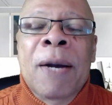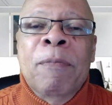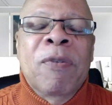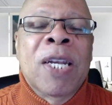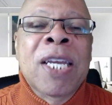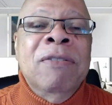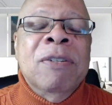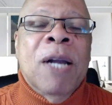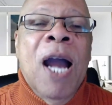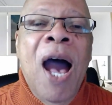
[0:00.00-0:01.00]
leave
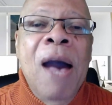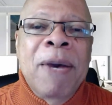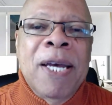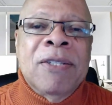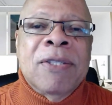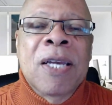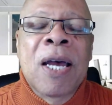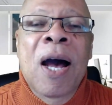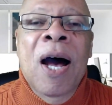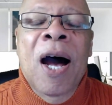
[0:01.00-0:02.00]
some comments
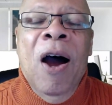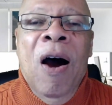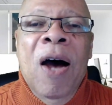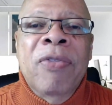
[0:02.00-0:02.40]
on